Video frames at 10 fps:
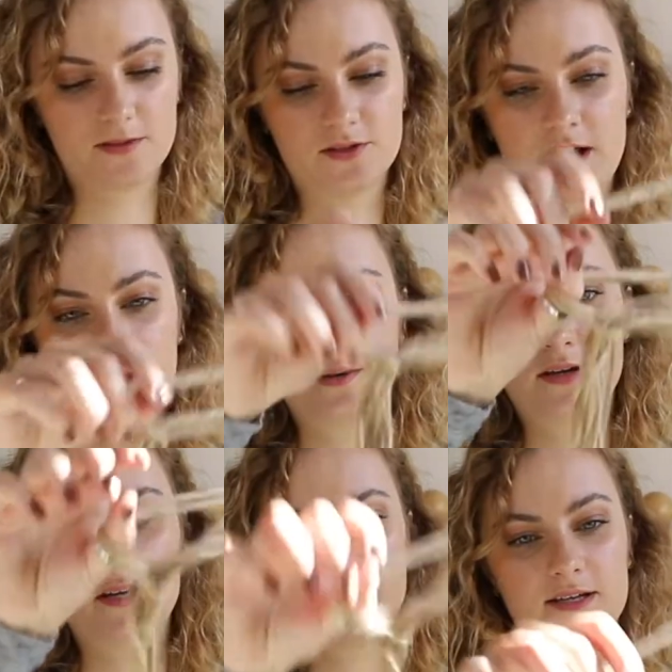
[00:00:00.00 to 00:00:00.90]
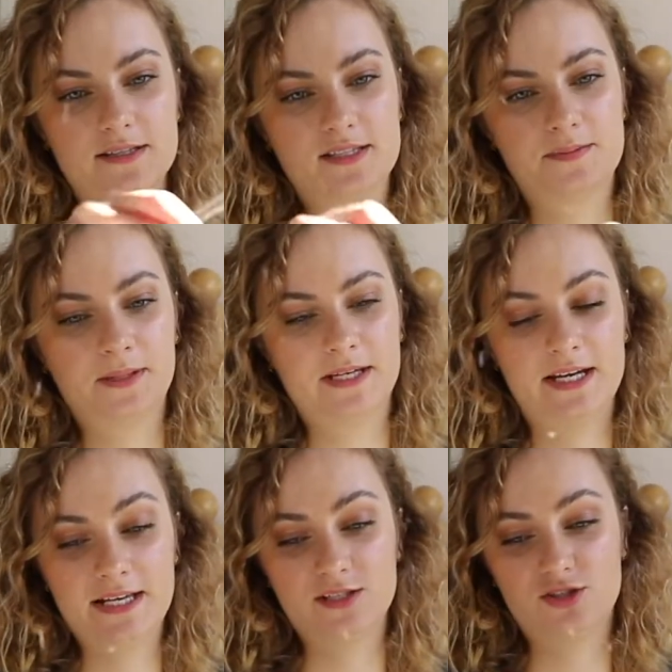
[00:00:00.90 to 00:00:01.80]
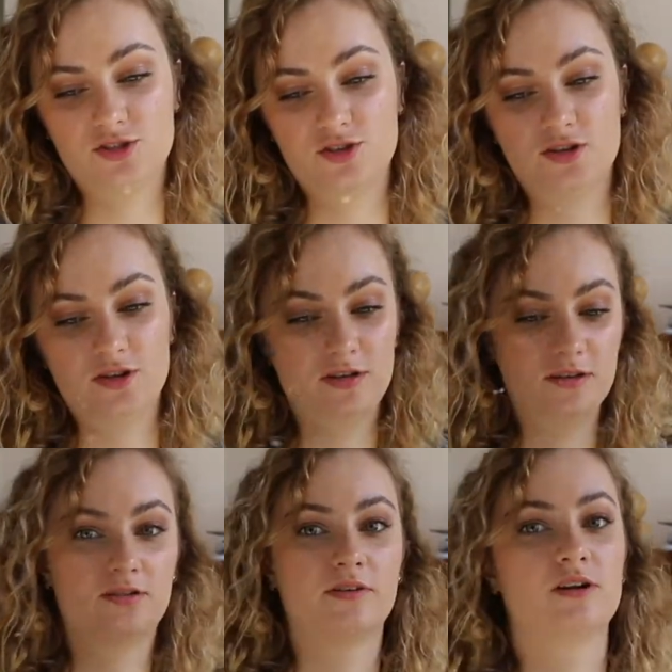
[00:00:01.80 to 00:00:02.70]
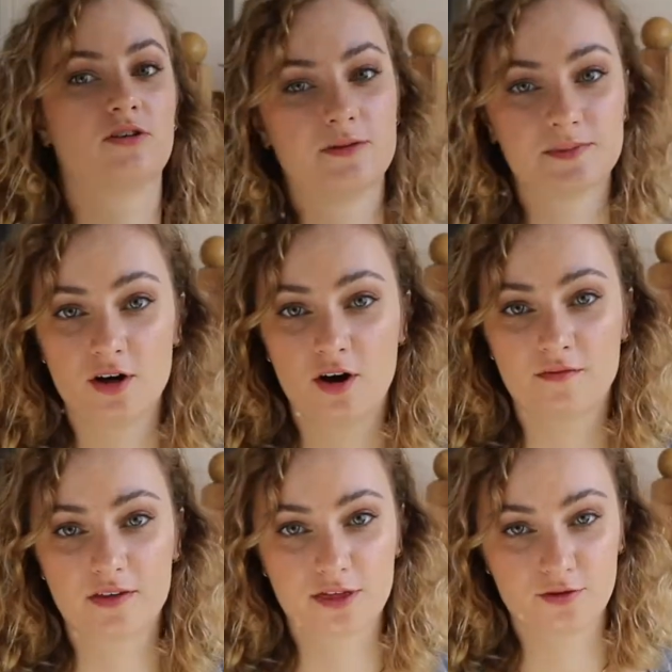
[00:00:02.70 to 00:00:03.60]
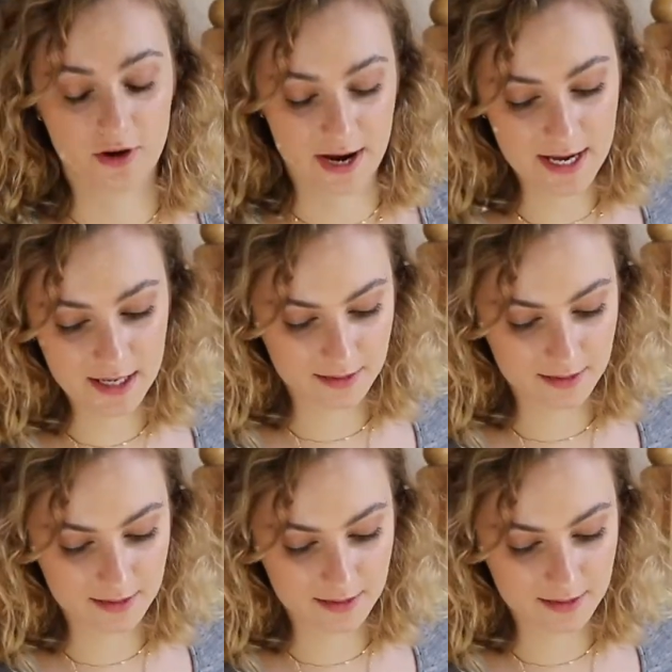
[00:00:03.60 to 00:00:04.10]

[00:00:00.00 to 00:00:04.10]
So now I'm gonna split it into 3 groups of 3.